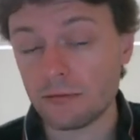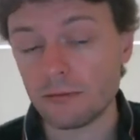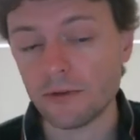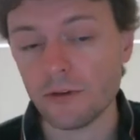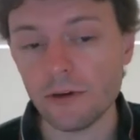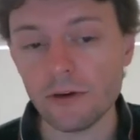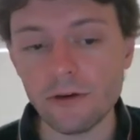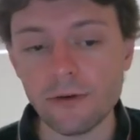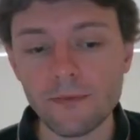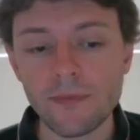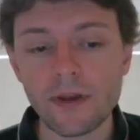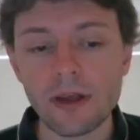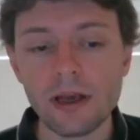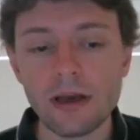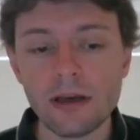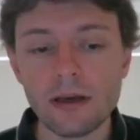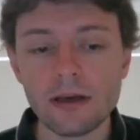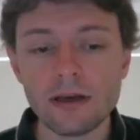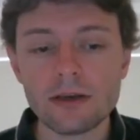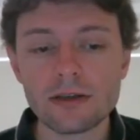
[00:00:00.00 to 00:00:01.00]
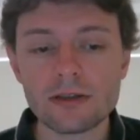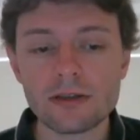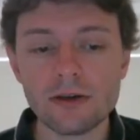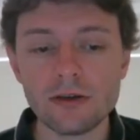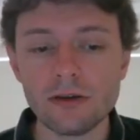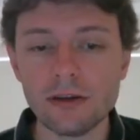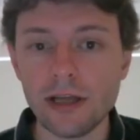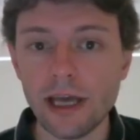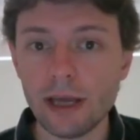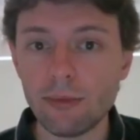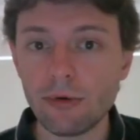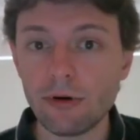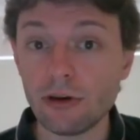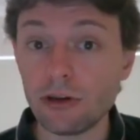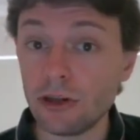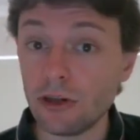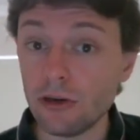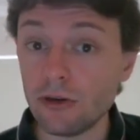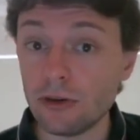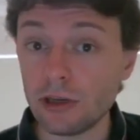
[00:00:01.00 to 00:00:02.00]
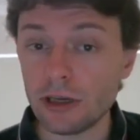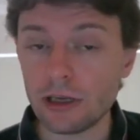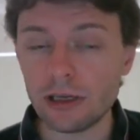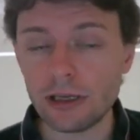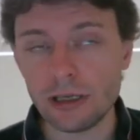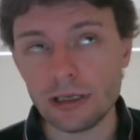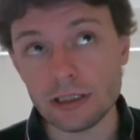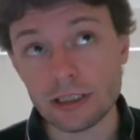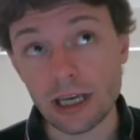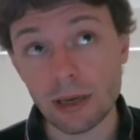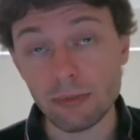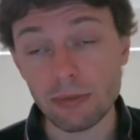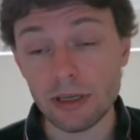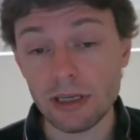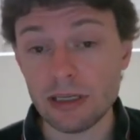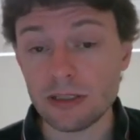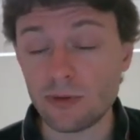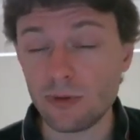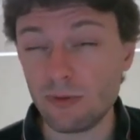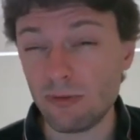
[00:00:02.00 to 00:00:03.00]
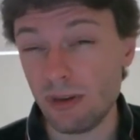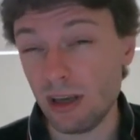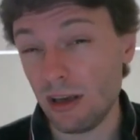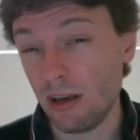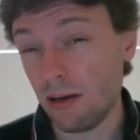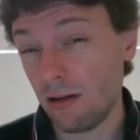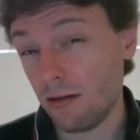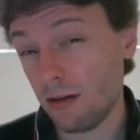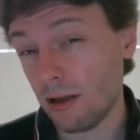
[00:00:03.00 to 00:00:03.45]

too. So labor union in Japanese would be